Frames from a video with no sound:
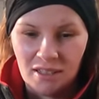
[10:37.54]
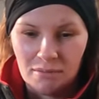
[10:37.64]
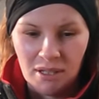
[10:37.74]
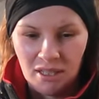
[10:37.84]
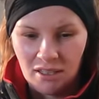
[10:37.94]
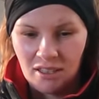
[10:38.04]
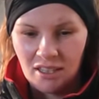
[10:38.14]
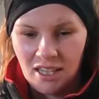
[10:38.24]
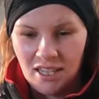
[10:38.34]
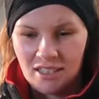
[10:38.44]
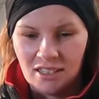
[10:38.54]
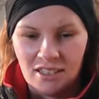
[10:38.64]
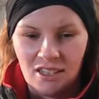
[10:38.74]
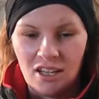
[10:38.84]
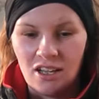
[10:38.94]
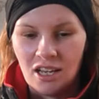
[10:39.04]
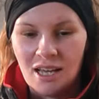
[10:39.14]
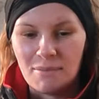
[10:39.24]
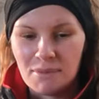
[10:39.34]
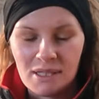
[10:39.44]
and being nasty to her
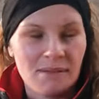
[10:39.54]
lambs.